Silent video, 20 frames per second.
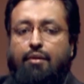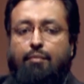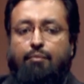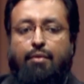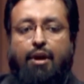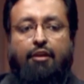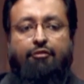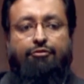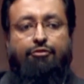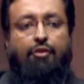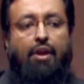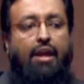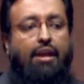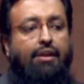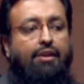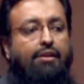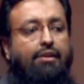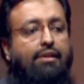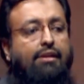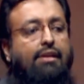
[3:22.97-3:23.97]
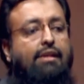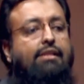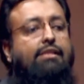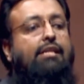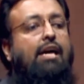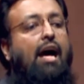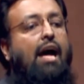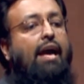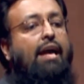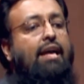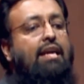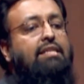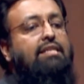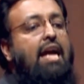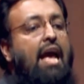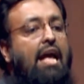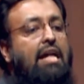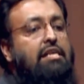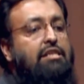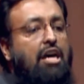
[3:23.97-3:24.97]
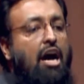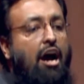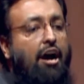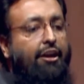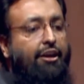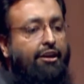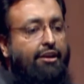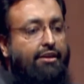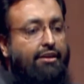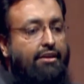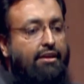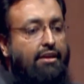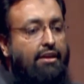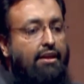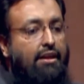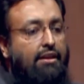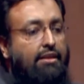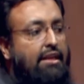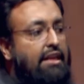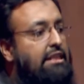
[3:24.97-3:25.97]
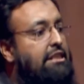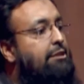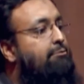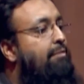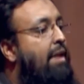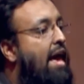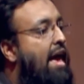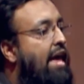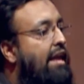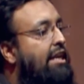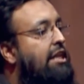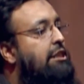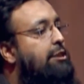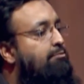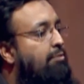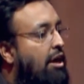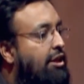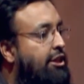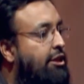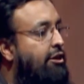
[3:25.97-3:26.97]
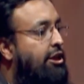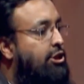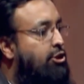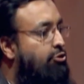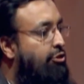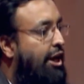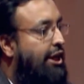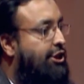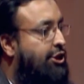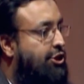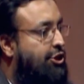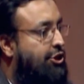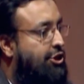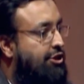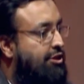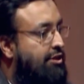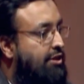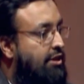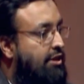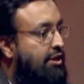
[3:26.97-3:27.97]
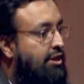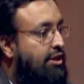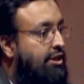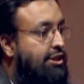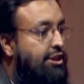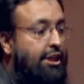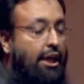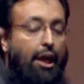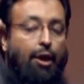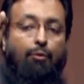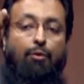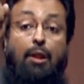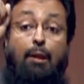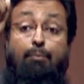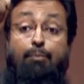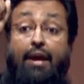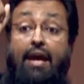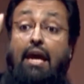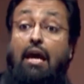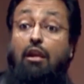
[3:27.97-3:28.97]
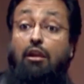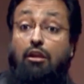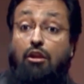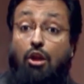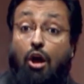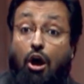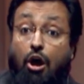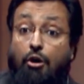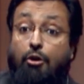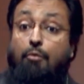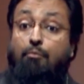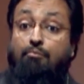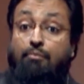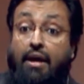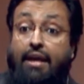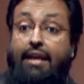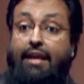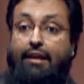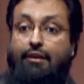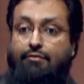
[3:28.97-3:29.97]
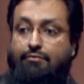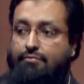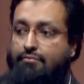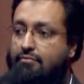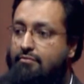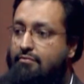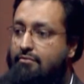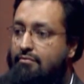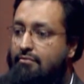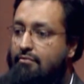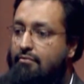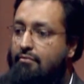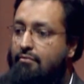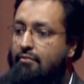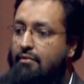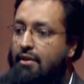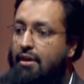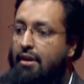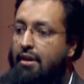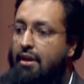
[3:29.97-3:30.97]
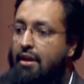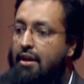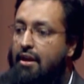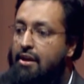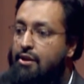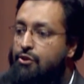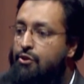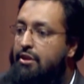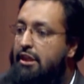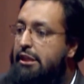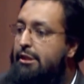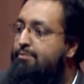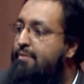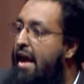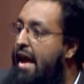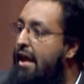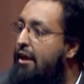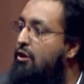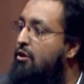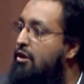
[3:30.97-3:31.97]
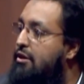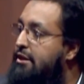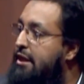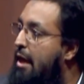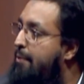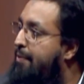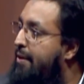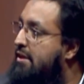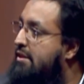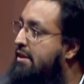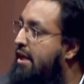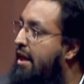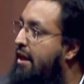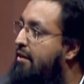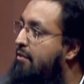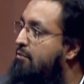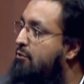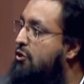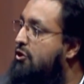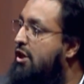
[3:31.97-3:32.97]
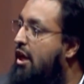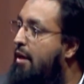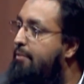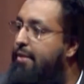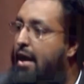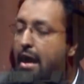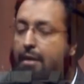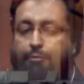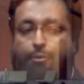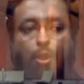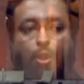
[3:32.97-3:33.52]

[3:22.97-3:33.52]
my friend, tie his hands harder. This man, his mother is rich. She will pay a lot of money. So this man looked up and said, Mus'ab, I'm